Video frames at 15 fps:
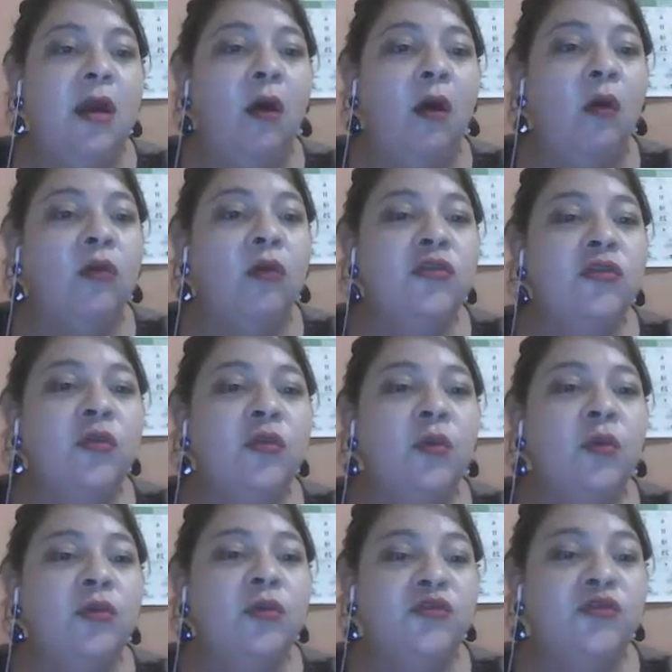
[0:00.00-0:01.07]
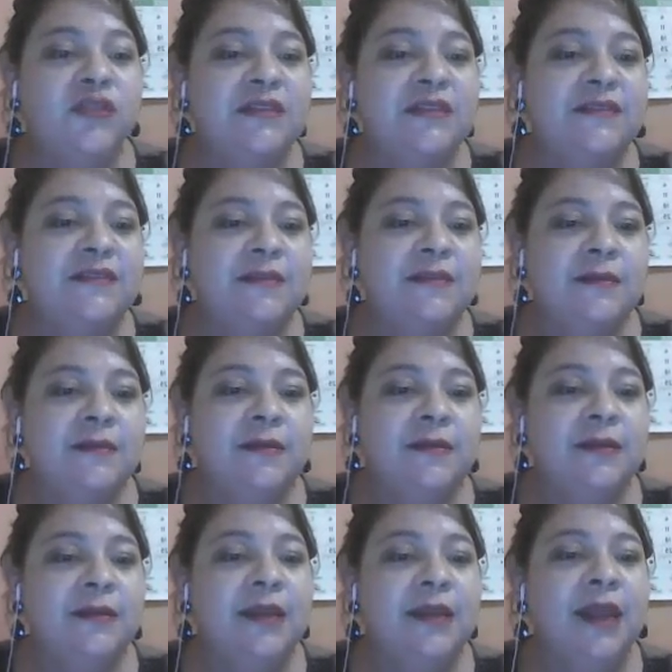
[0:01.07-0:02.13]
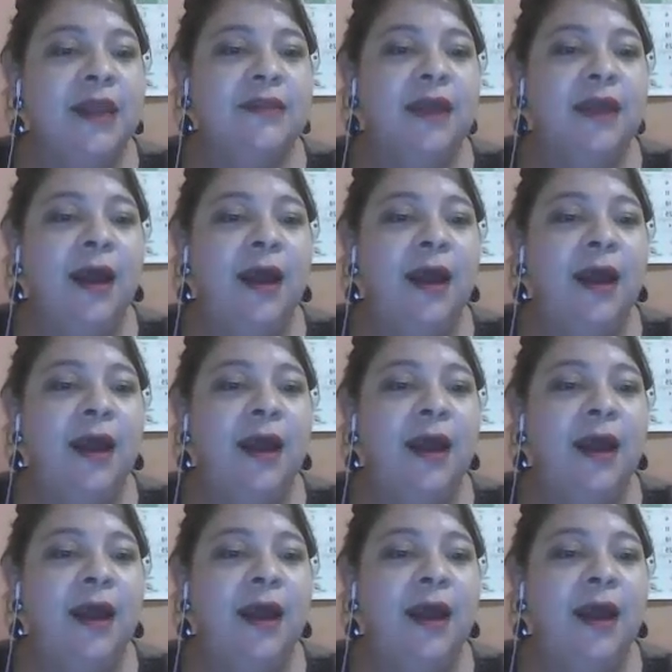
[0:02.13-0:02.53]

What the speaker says: all your worksheets that